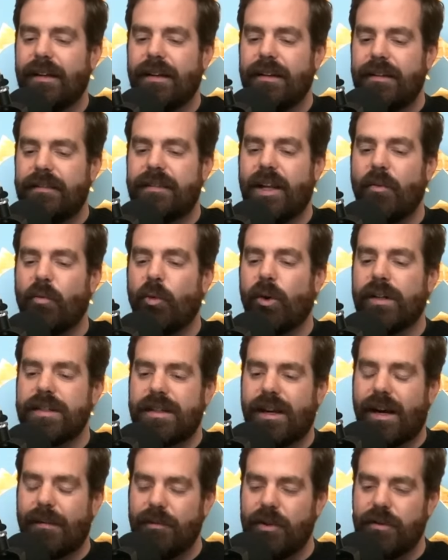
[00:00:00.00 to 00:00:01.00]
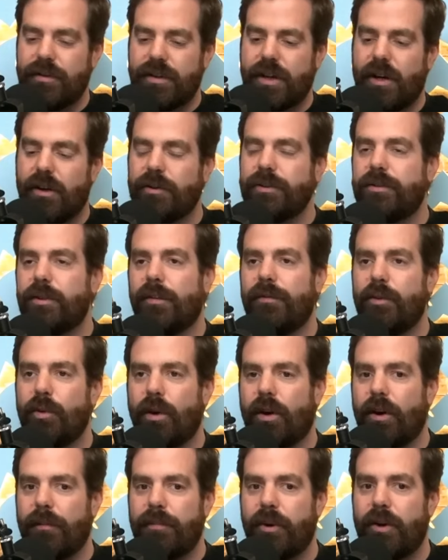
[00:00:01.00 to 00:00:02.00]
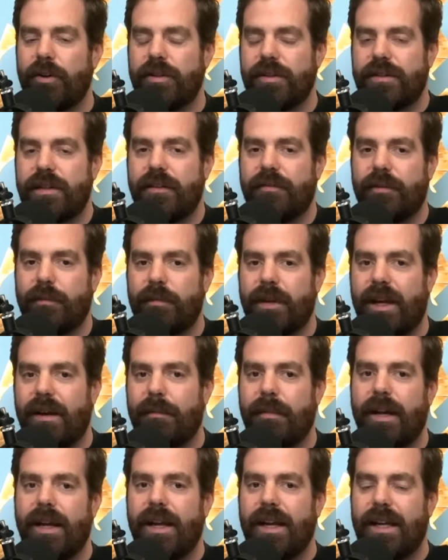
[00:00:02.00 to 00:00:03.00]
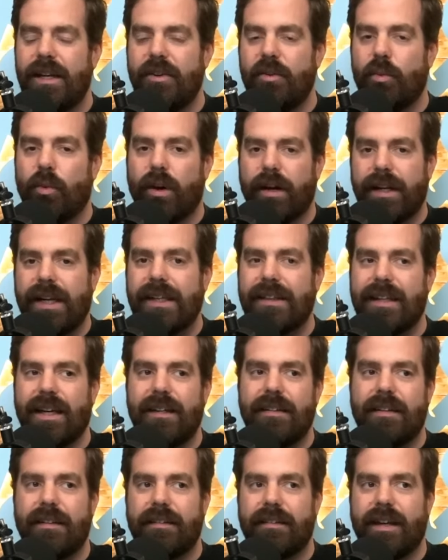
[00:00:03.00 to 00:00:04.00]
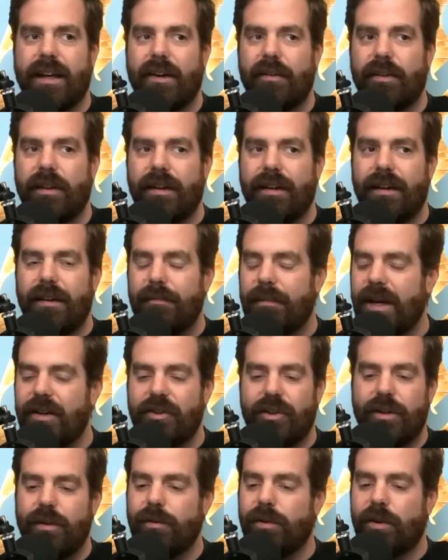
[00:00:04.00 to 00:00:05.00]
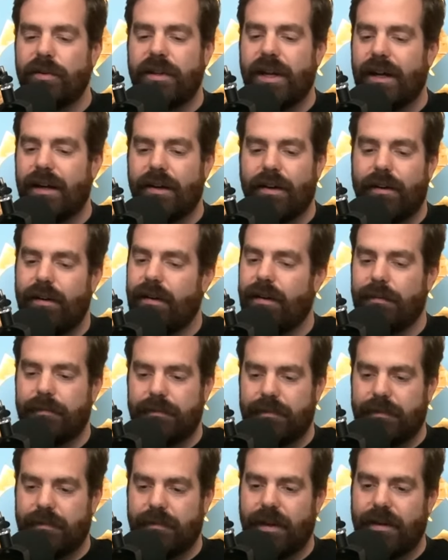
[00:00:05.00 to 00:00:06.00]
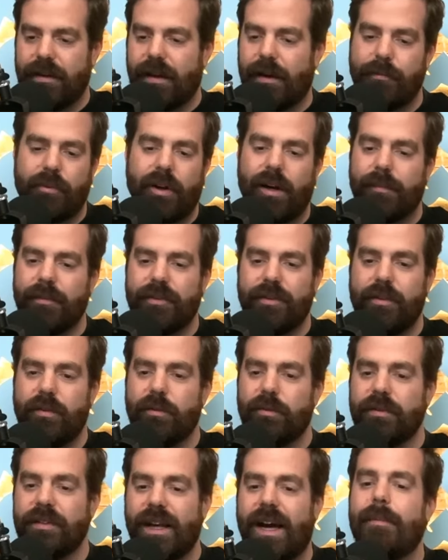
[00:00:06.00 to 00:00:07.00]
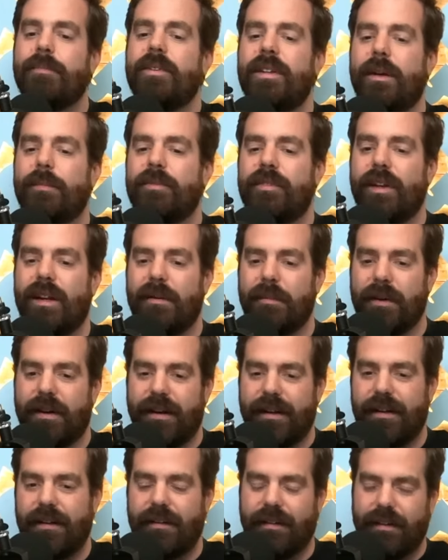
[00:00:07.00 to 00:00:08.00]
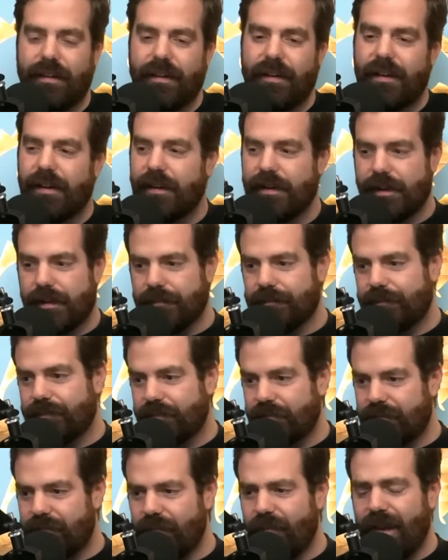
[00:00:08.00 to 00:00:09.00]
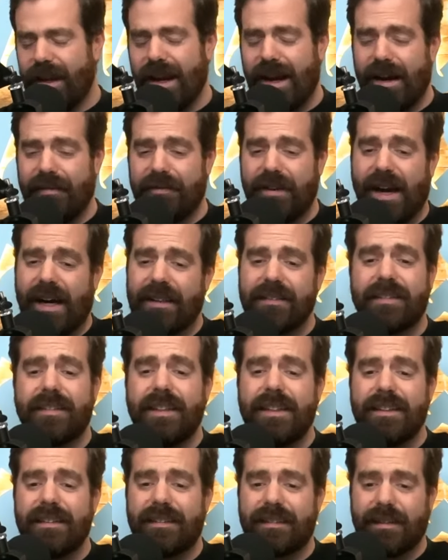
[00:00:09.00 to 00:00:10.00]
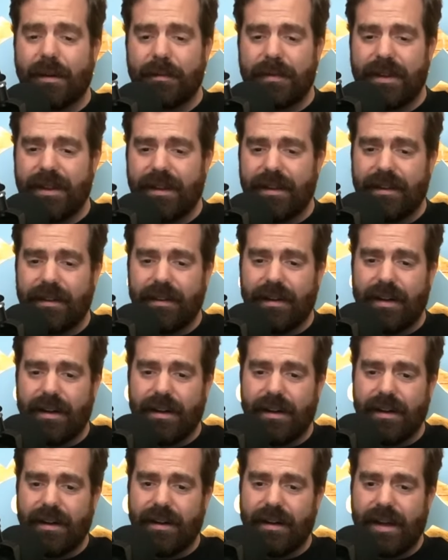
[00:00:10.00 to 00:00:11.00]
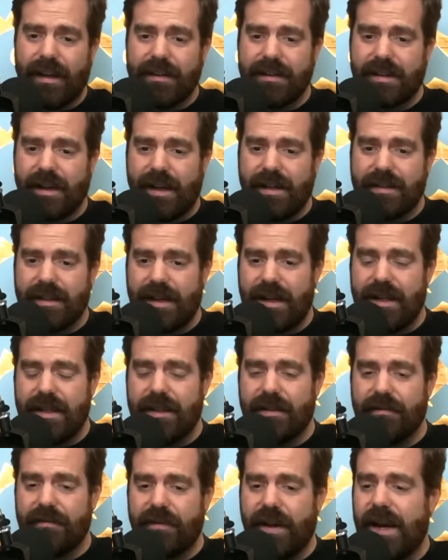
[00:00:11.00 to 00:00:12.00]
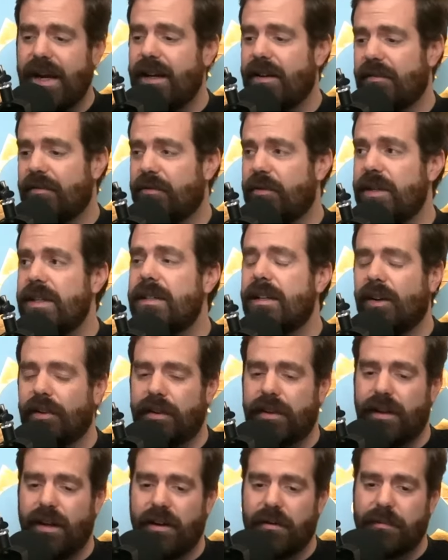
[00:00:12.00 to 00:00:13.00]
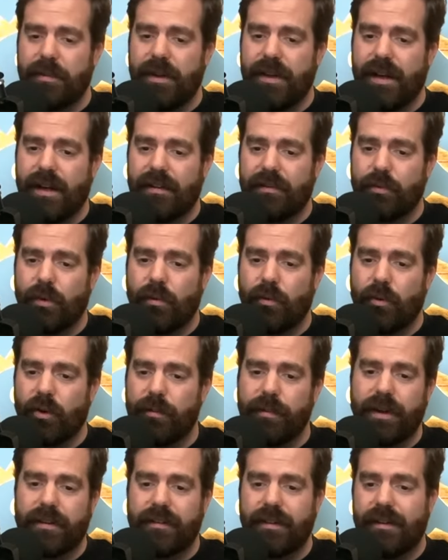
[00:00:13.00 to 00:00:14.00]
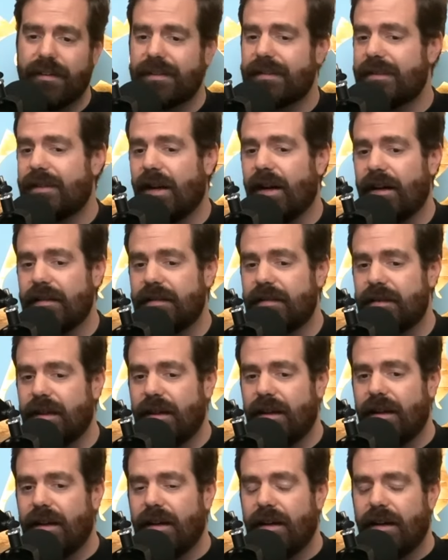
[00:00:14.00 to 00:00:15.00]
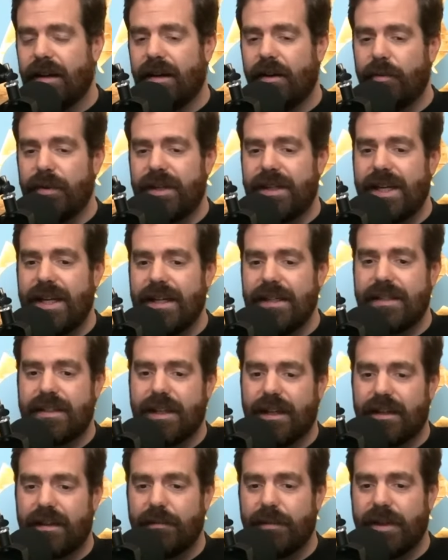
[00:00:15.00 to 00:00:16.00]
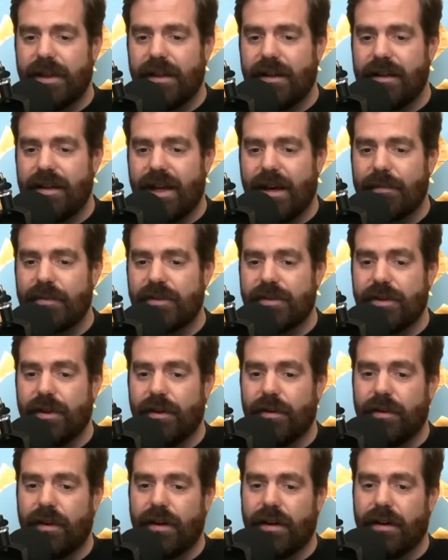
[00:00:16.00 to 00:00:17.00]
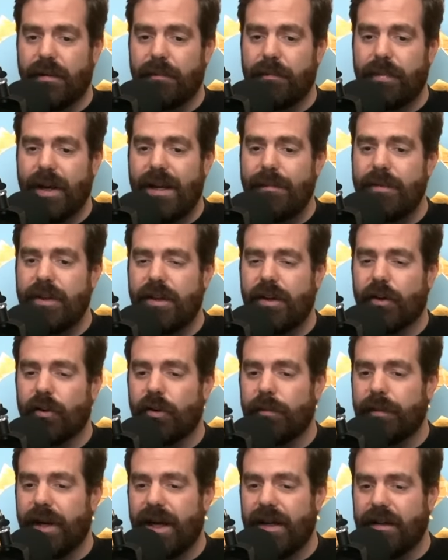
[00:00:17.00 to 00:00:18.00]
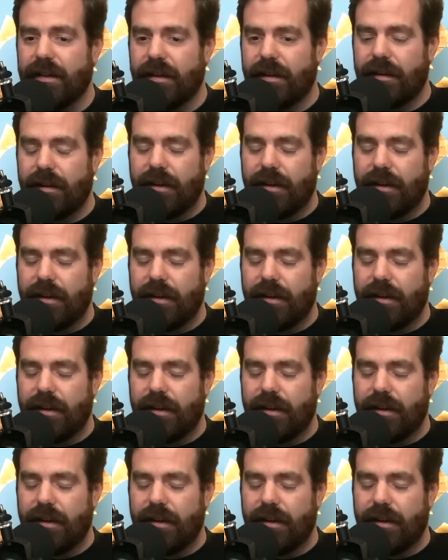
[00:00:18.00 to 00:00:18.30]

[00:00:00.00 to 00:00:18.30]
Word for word: This is a one-time use code. So if you are purchasing from them and you want to get that discount, make sure you load that card up. I promise you, you will not be upset about it. I've not seen something as in the vein of retail therapy as what we're about to discuss. We teased it at the beginning of the episode, Baby Girl Men.